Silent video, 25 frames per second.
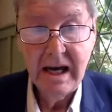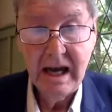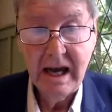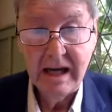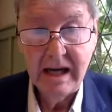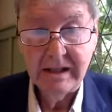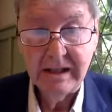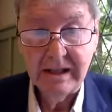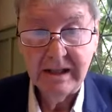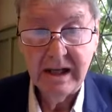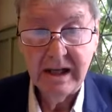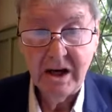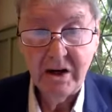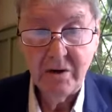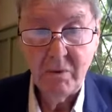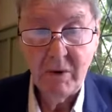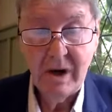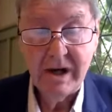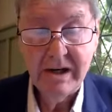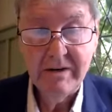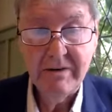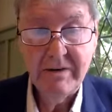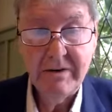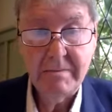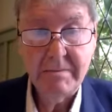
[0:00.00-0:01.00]
and I know
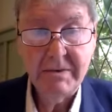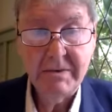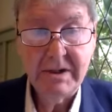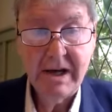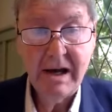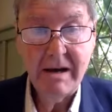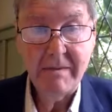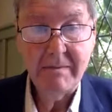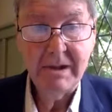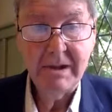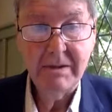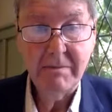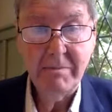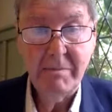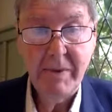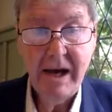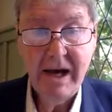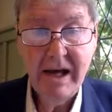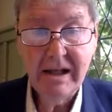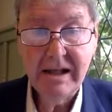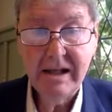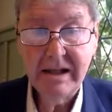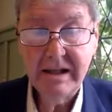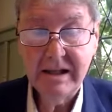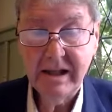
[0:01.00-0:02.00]
one of them's coming
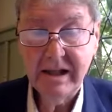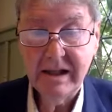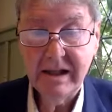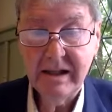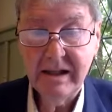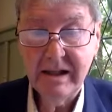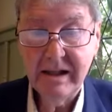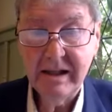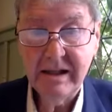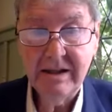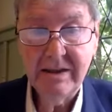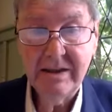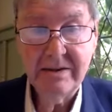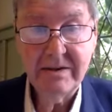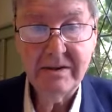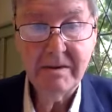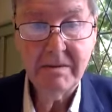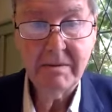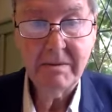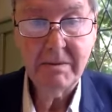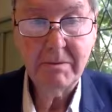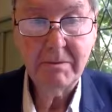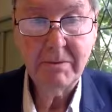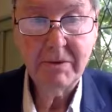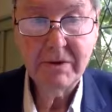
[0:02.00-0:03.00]
back, and I think
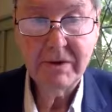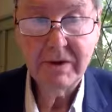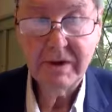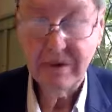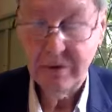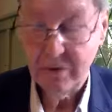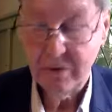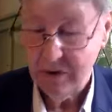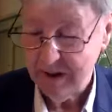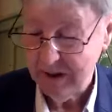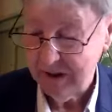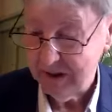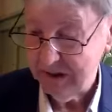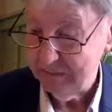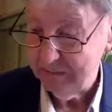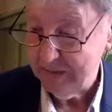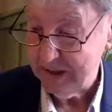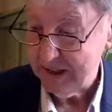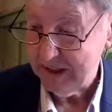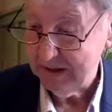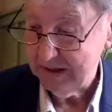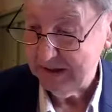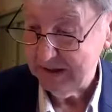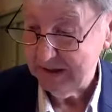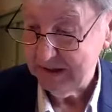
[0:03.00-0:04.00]
someone was inquiring
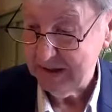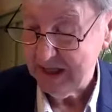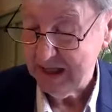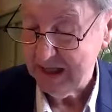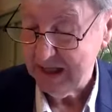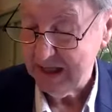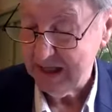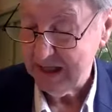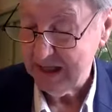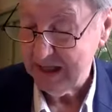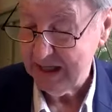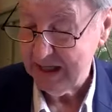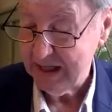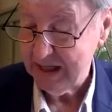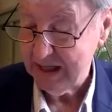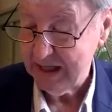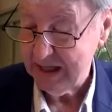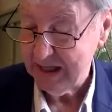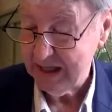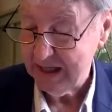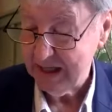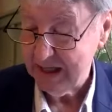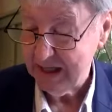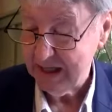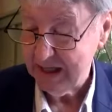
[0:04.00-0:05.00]
about it, how to
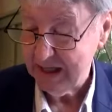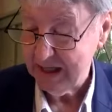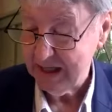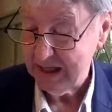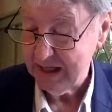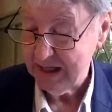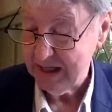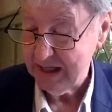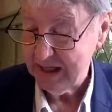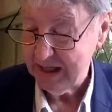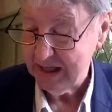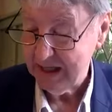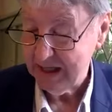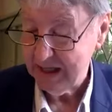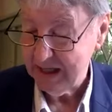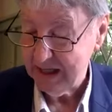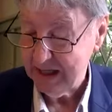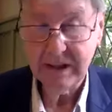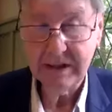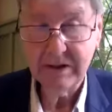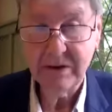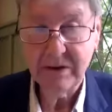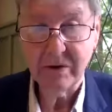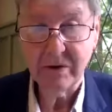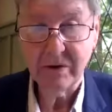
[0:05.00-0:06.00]
pray without
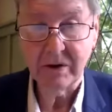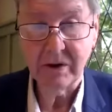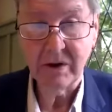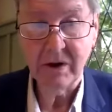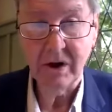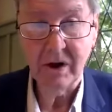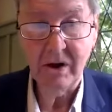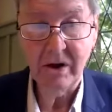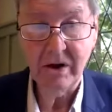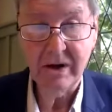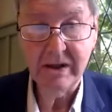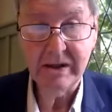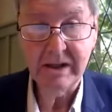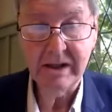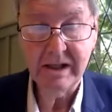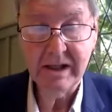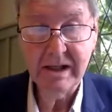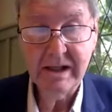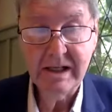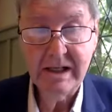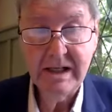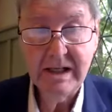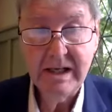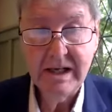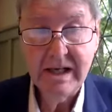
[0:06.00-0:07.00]
talking to
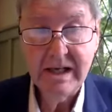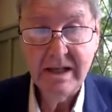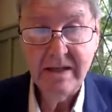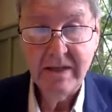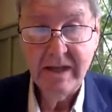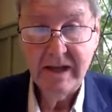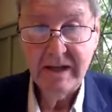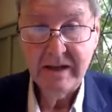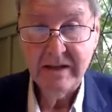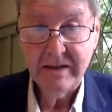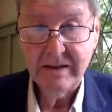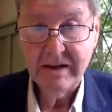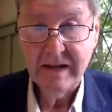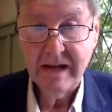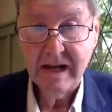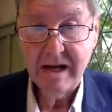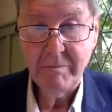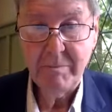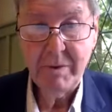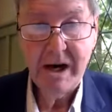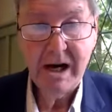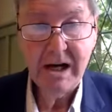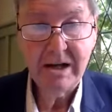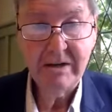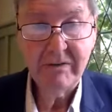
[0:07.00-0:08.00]
God. That is now
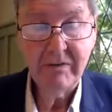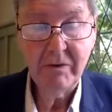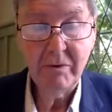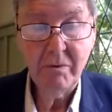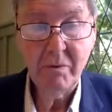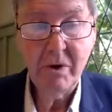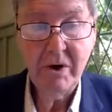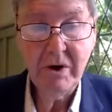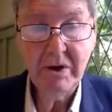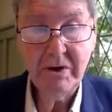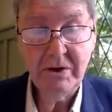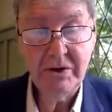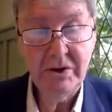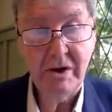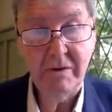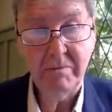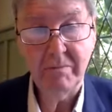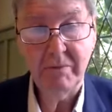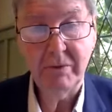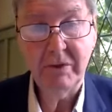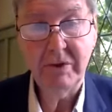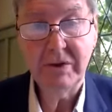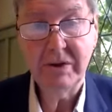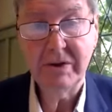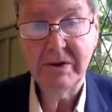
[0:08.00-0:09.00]
part of a workshop
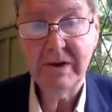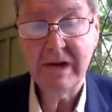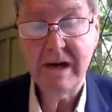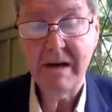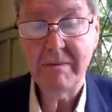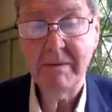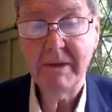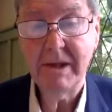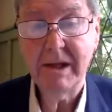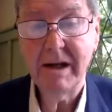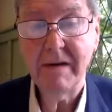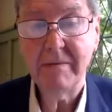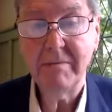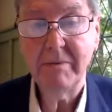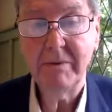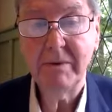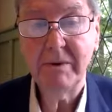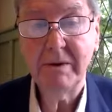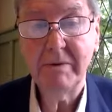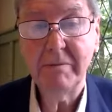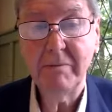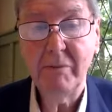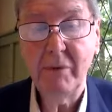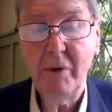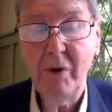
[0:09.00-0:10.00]
which is coming up
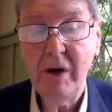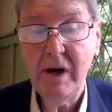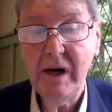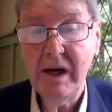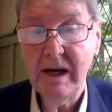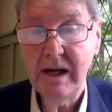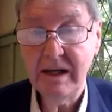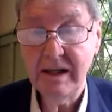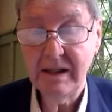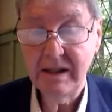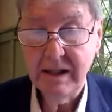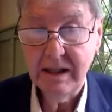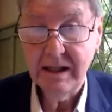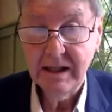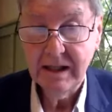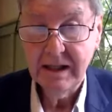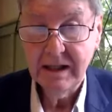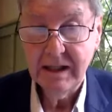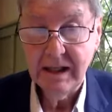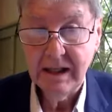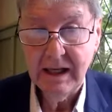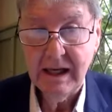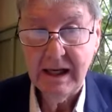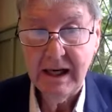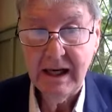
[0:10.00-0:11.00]
in prayer
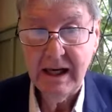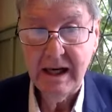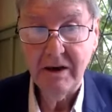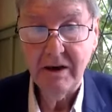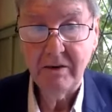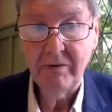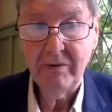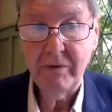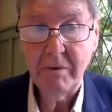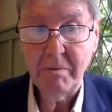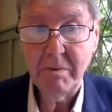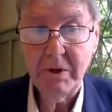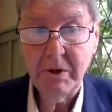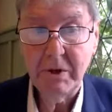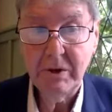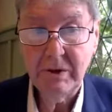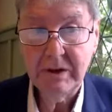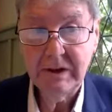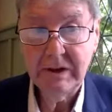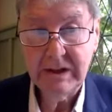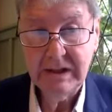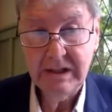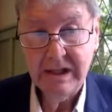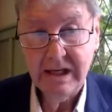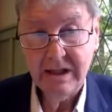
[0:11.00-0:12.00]
from the
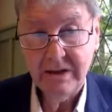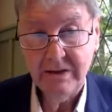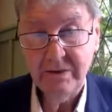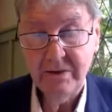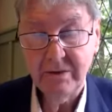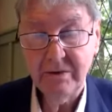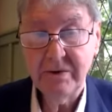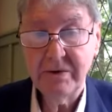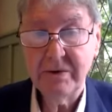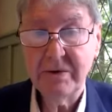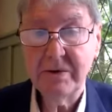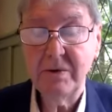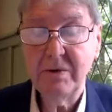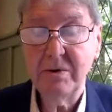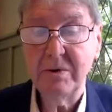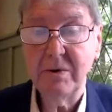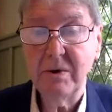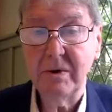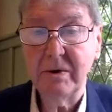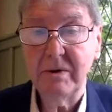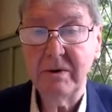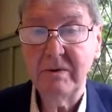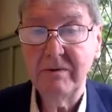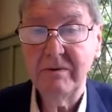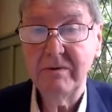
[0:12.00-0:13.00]
Unity National
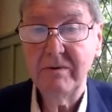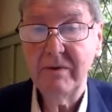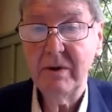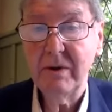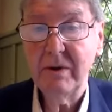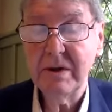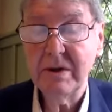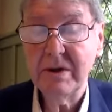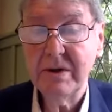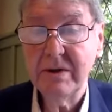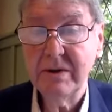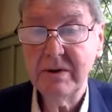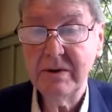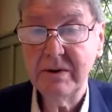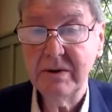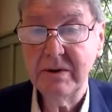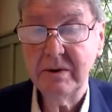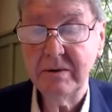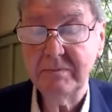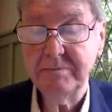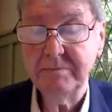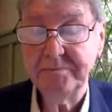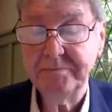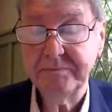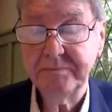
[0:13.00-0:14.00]
School very
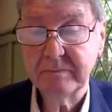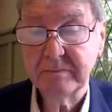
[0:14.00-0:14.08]
soon.